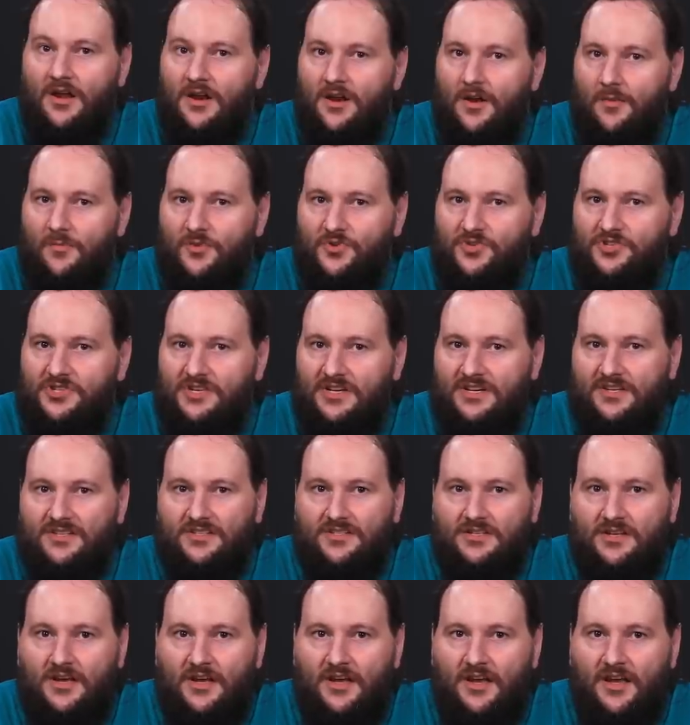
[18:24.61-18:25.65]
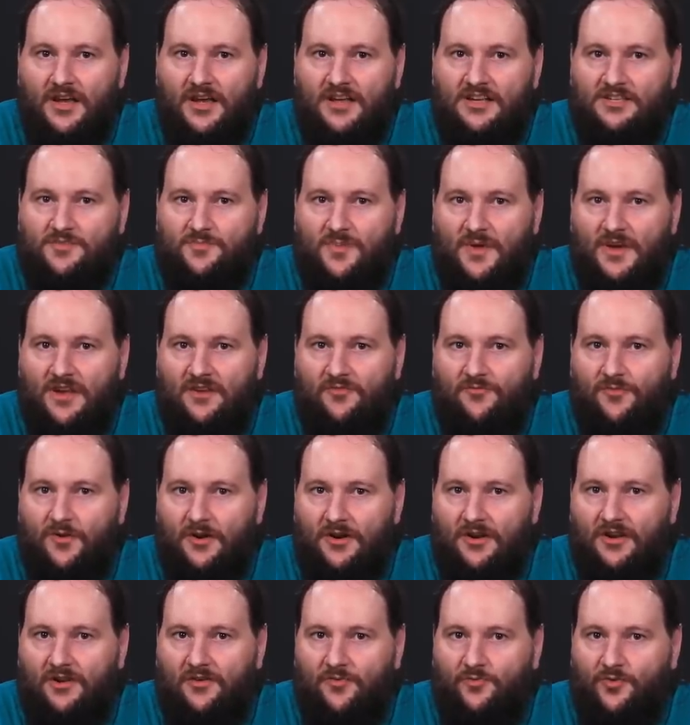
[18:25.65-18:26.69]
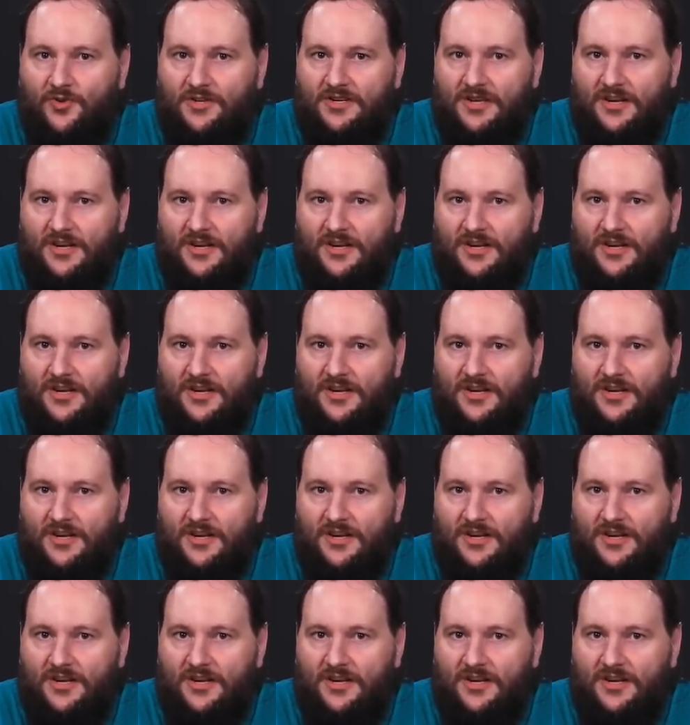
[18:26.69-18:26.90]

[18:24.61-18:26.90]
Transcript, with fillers: Number 6, expand funding for